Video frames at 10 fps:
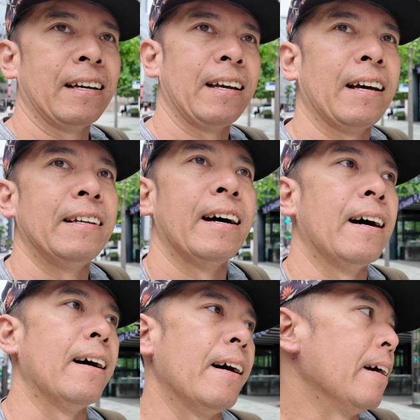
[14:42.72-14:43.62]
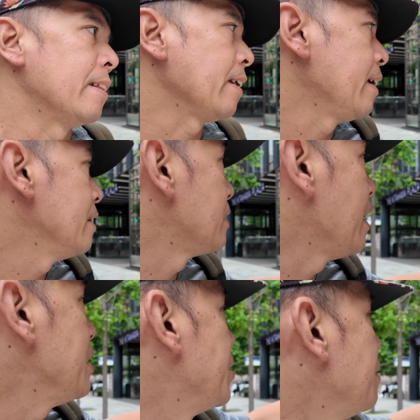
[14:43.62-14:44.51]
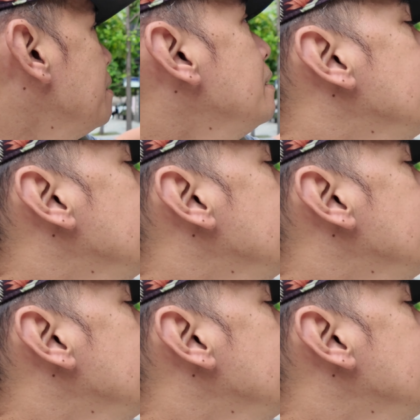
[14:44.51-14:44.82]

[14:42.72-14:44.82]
Yeah, the train station.